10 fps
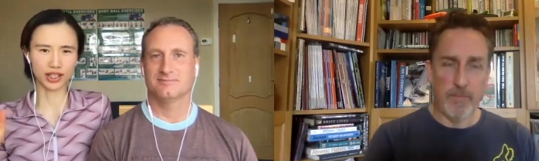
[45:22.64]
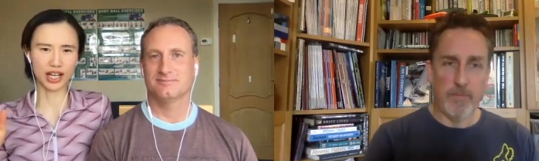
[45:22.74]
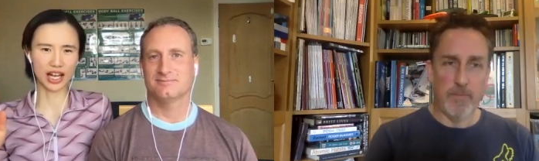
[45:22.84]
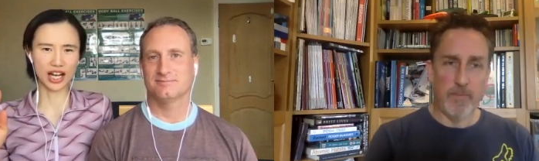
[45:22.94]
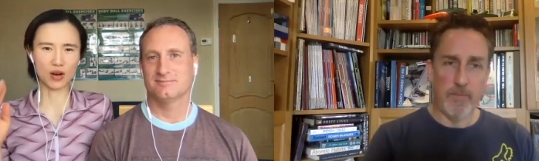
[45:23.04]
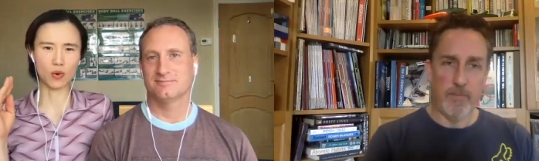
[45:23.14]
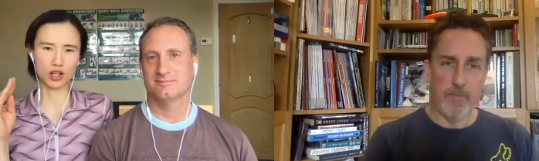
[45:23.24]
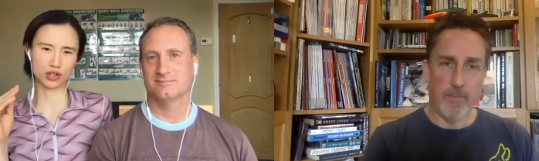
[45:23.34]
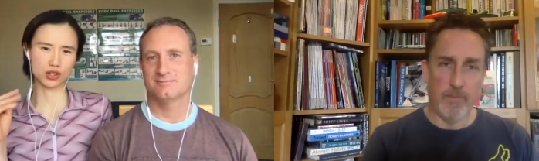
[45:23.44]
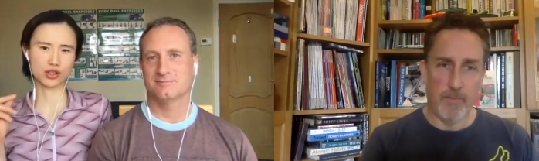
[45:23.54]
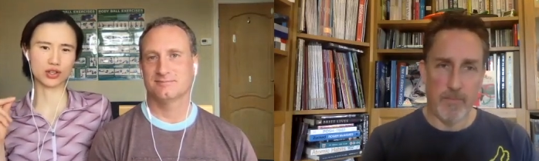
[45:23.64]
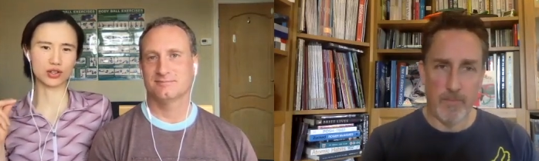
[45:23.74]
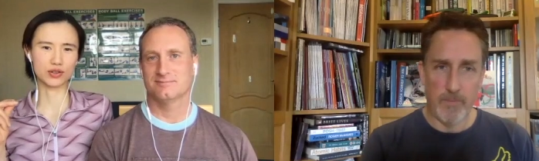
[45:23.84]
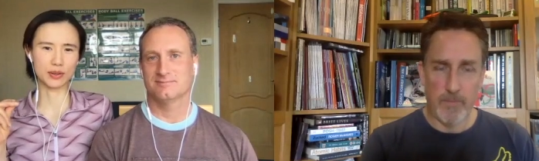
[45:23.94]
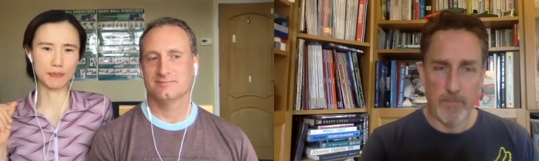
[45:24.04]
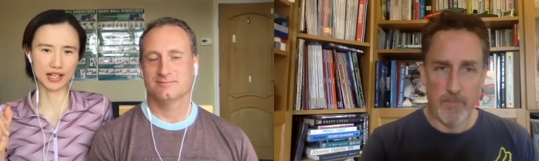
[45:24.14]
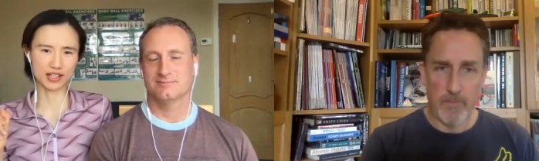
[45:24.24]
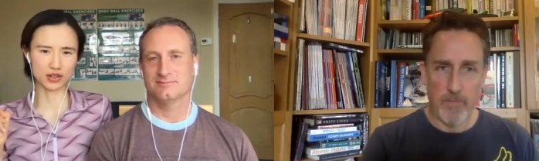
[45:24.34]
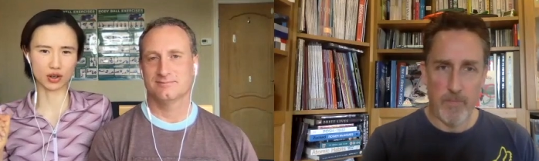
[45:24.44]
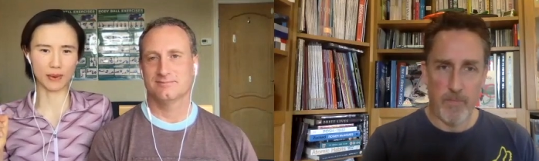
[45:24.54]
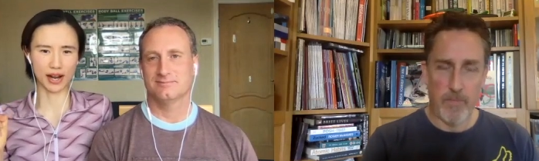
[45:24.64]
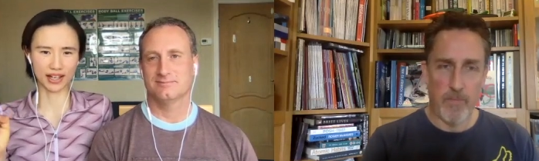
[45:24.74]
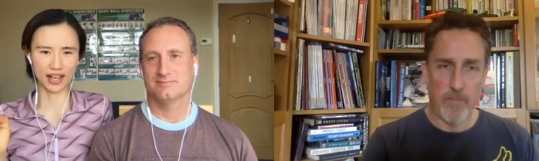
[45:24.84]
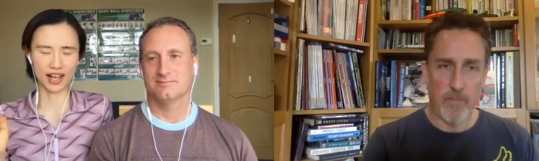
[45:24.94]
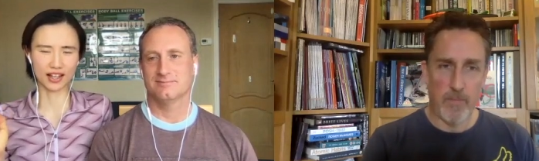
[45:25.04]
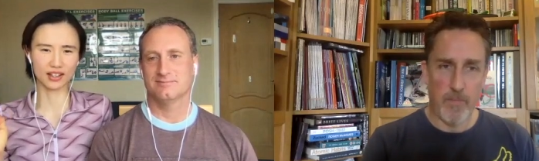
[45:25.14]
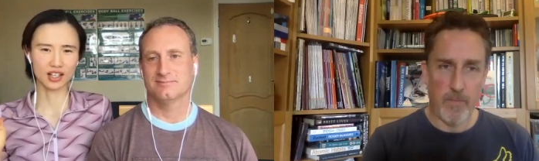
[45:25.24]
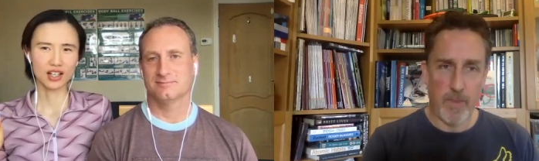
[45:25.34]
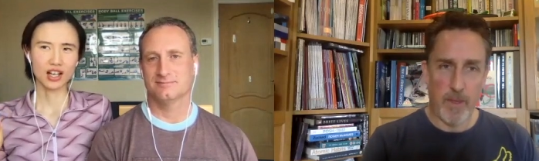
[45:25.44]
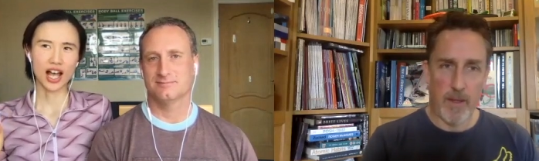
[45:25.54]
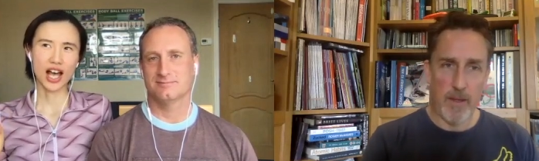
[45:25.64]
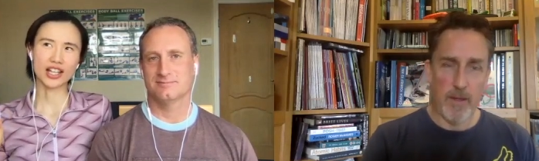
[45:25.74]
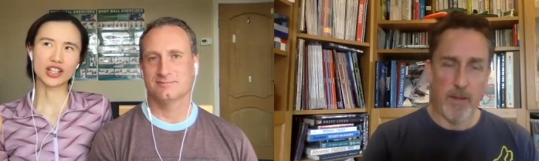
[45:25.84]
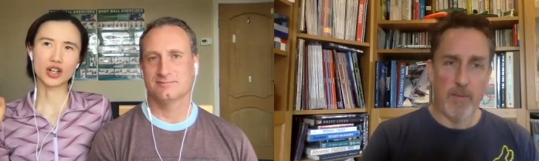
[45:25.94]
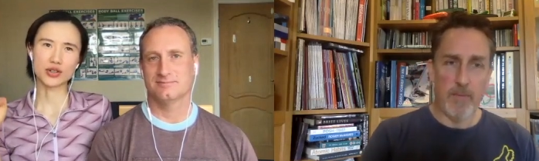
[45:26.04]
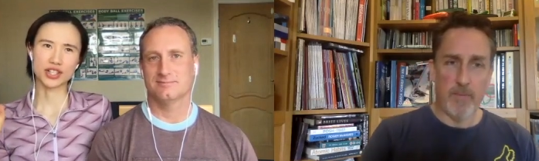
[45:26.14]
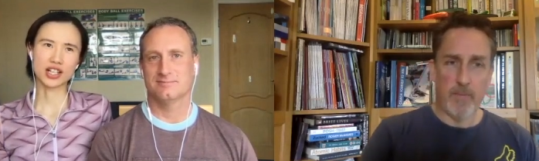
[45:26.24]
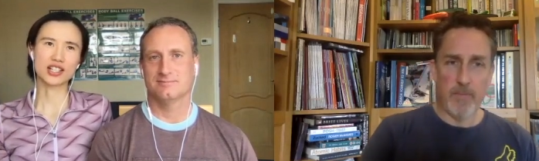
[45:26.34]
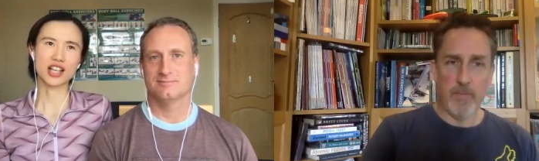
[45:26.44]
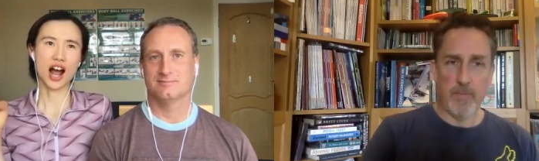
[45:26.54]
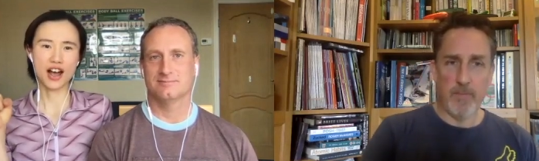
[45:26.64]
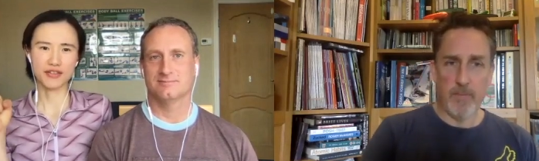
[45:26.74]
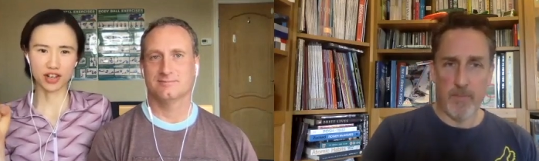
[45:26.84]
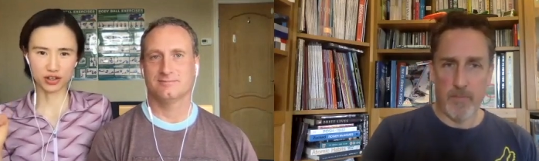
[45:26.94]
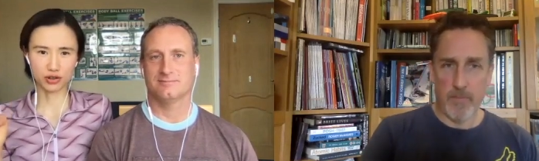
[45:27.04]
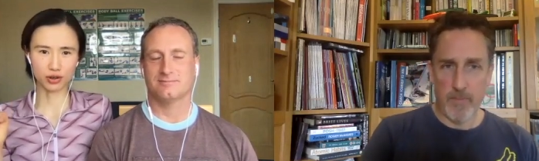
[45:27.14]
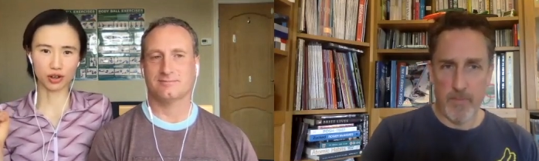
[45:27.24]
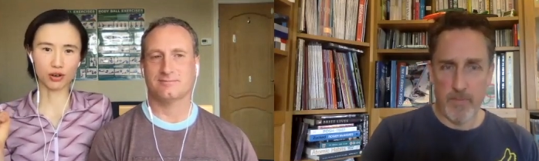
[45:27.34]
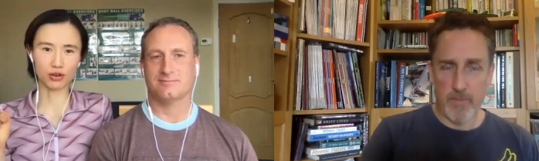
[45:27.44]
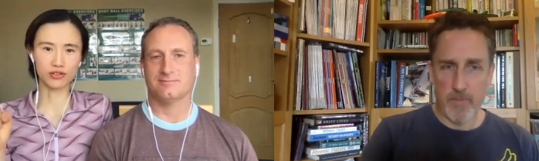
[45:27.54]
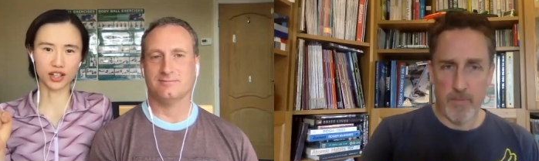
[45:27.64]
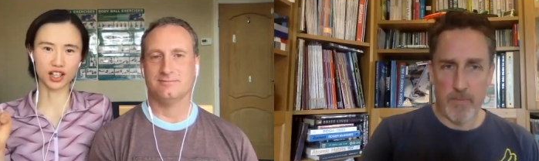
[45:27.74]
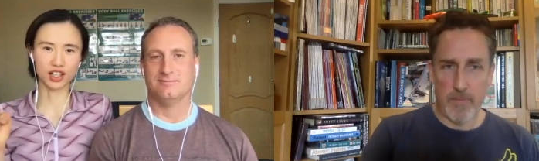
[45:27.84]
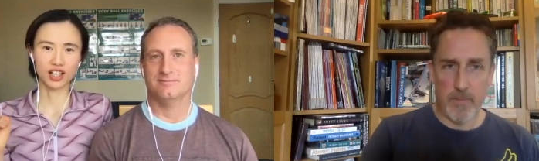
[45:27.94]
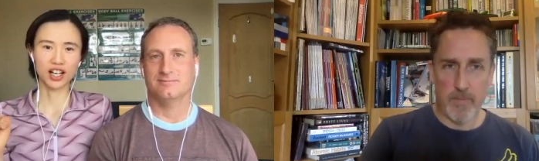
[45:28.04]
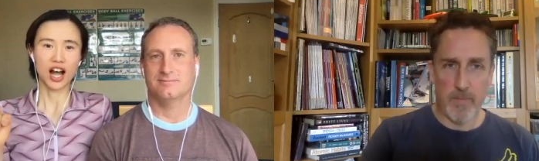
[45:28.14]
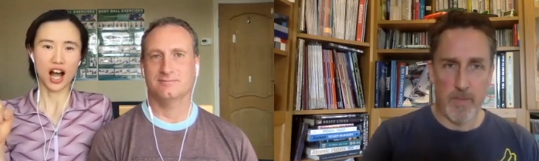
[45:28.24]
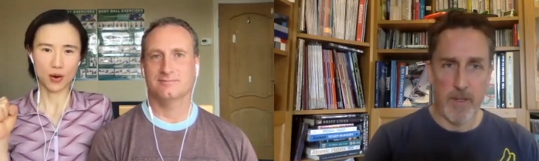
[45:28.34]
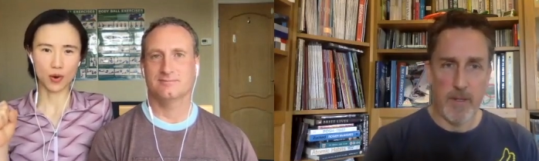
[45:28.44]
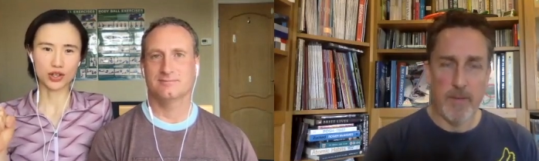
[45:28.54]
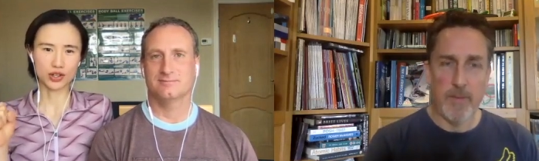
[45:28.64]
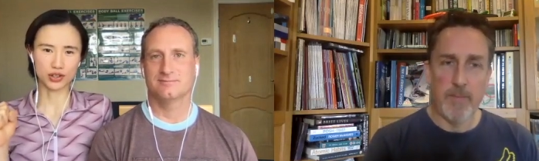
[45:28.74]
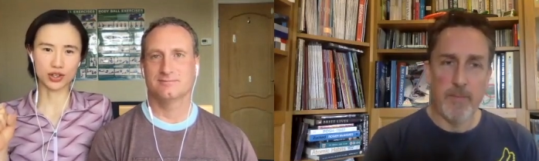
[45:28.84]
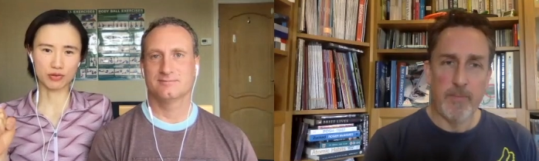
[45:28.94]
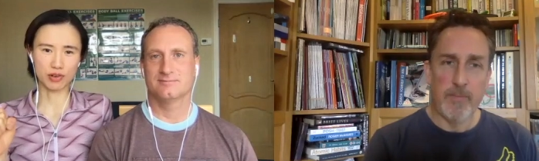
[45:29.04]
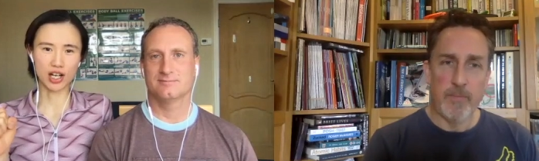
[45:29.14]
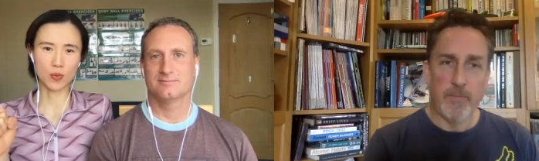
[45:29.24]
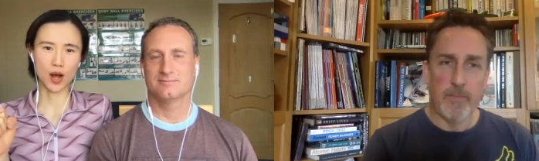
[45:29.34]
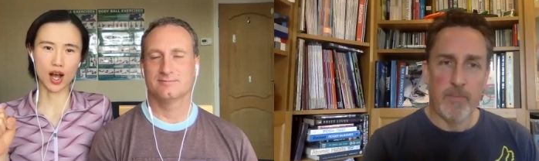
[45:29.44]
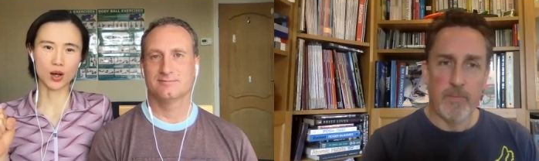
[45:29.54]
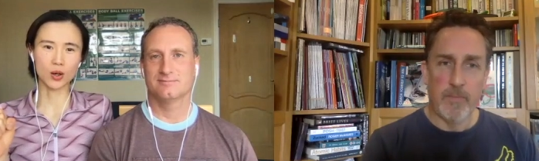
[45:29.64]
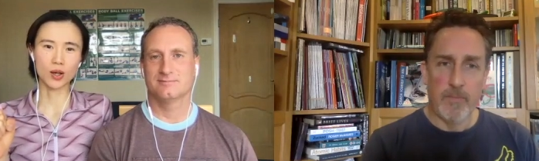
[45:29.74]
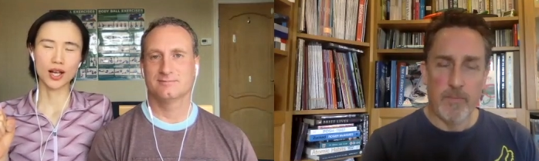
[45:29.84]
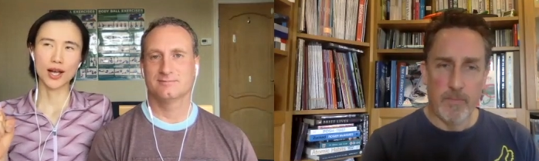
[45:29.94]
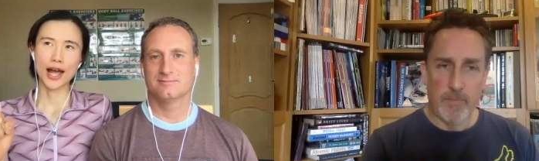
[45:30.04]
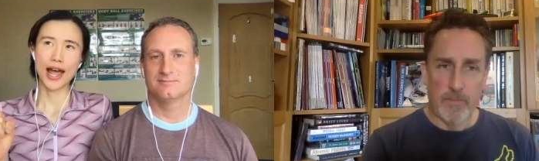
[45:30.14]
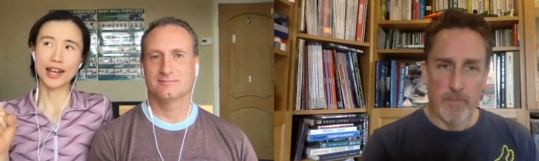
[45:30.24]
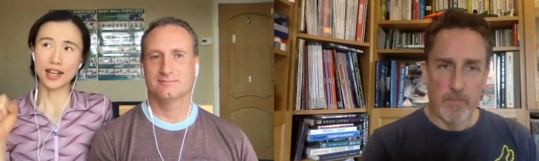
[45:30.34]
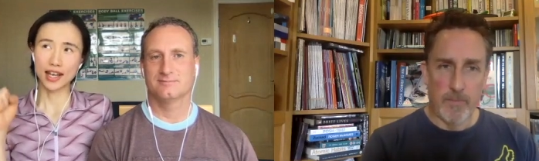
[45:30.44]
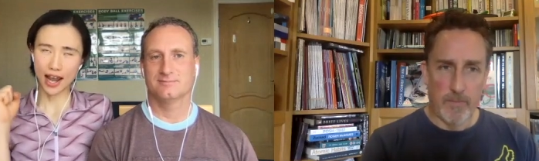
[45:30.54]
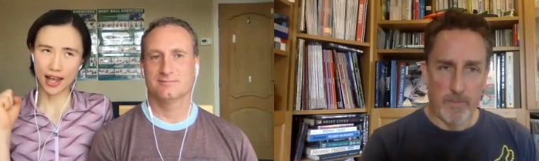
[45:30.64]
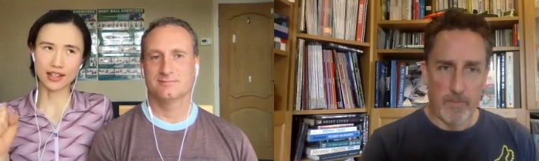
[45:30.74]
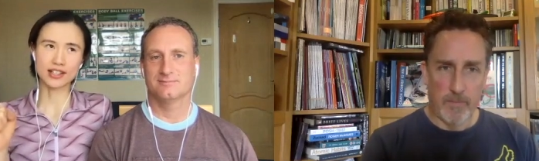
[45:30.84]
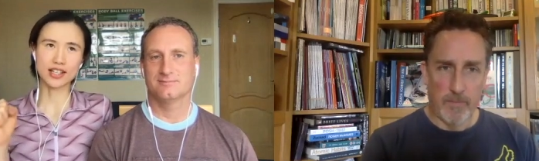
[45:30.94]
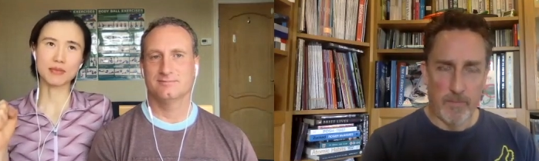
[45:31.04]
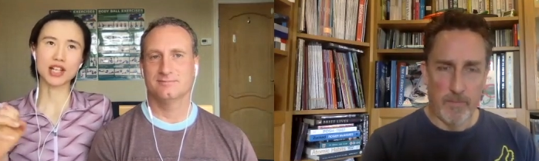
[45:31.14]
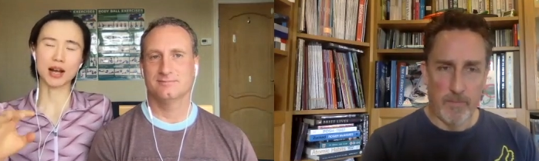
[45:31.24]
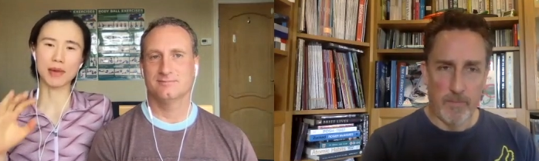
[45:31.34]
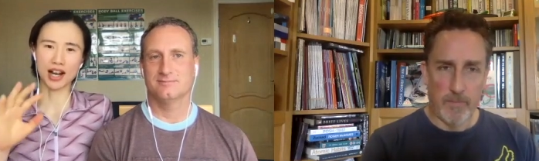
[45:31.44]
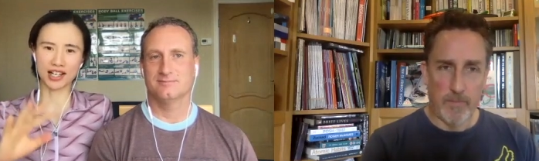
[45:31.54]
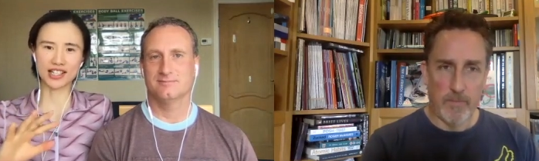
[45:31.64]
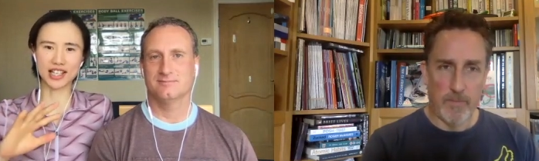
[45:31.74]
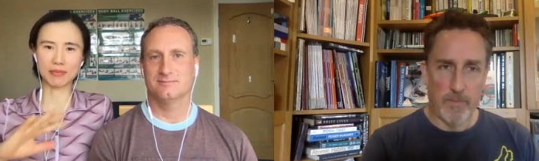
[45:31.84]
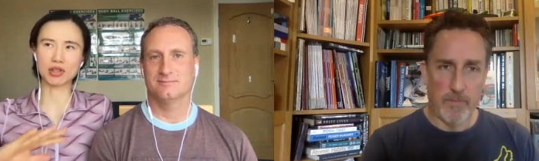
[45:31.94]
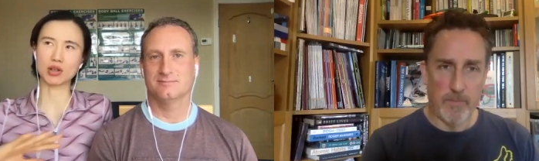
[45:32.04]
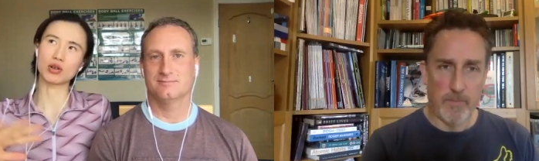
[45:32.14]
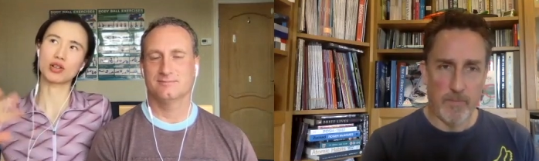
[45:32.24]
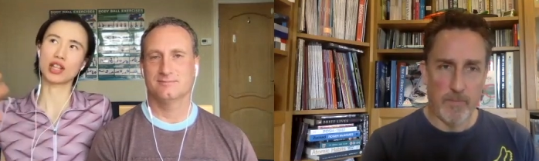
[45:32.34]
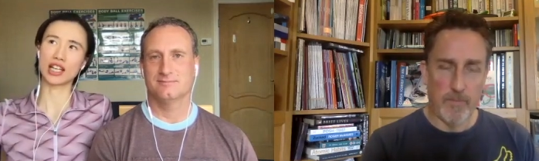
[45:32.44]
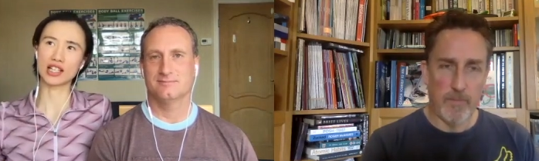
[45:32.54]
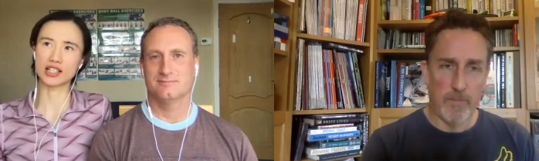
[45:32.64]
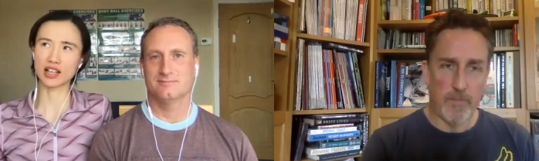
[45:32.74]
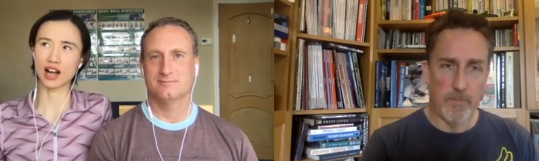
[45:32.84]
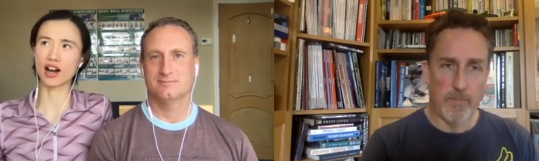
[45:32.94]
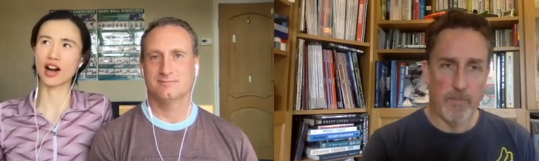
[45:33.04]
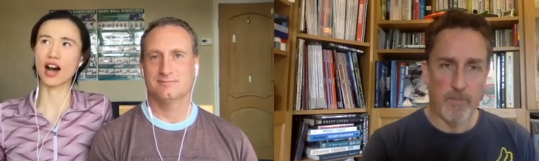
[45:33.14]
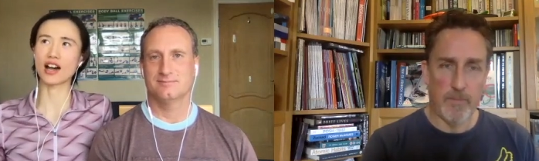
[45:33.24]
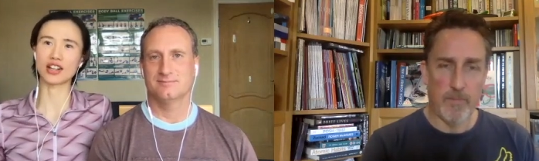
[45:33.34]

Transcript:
Speaker 1: and I want to do the best job I can, and those things I have control over, I want to do it really well. And at the same time, I accept all these uh, other